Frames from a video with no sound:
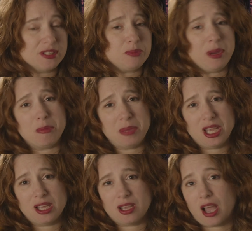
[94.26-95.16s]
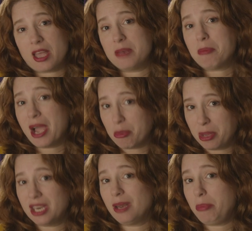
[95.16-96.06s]
despite being, in my
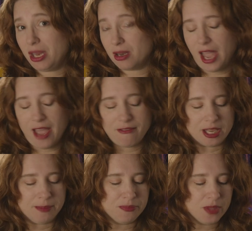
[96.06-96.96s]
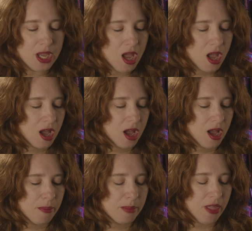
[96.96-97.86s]
opinion, a bit heavy,
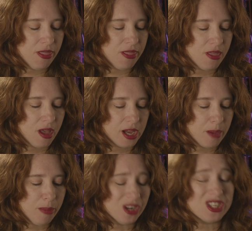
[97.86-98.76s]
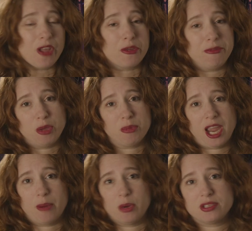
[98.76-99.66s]
compared to other film
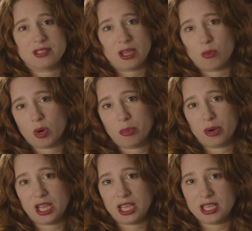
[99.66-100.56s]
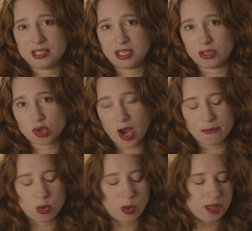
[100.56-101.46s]
cameras, they were pretty easy to
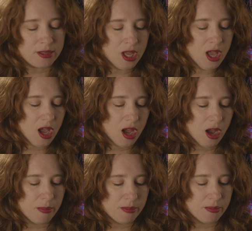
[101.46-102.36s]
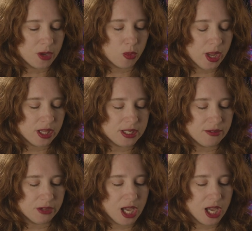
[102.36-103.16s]
travel with. They're relatively